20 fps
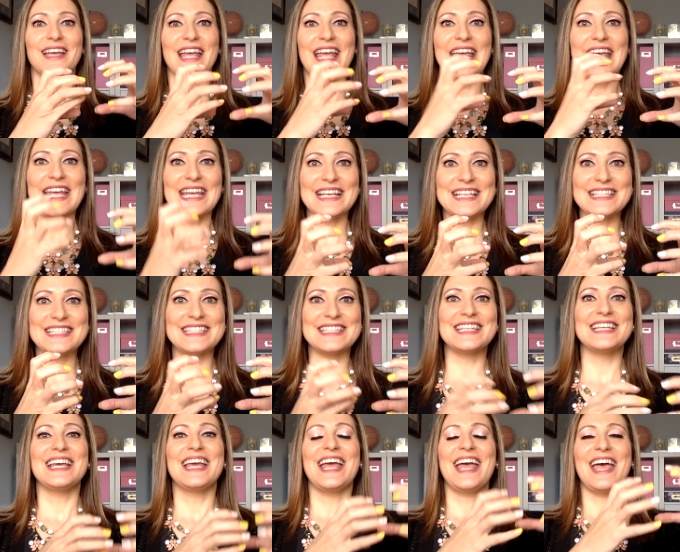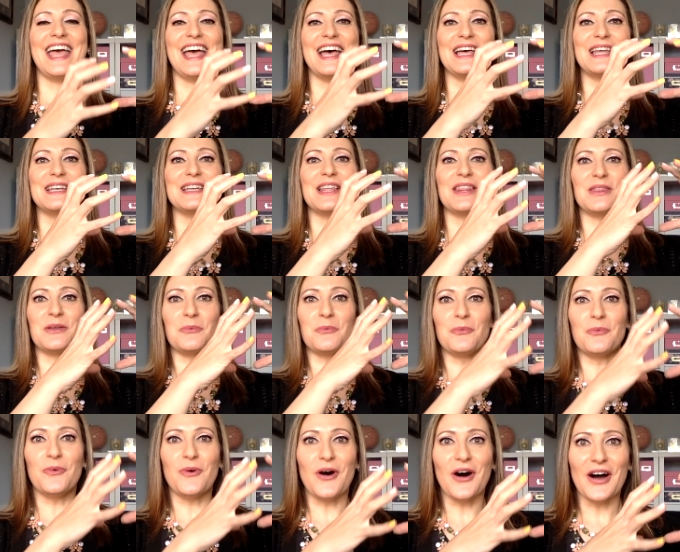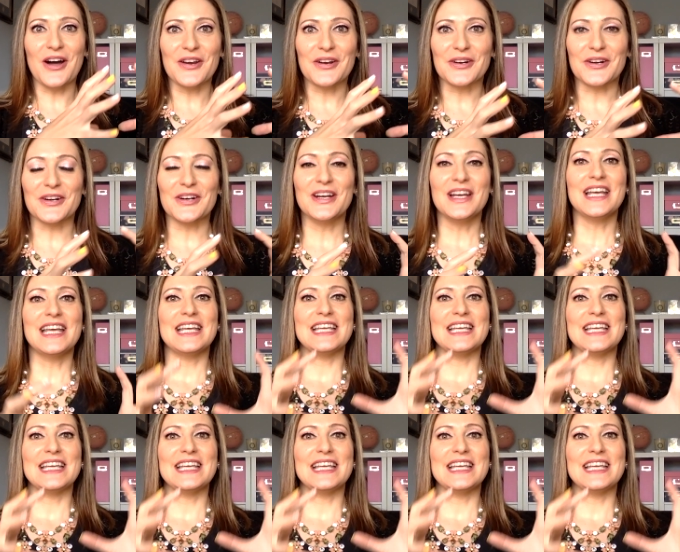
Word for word: angst and the water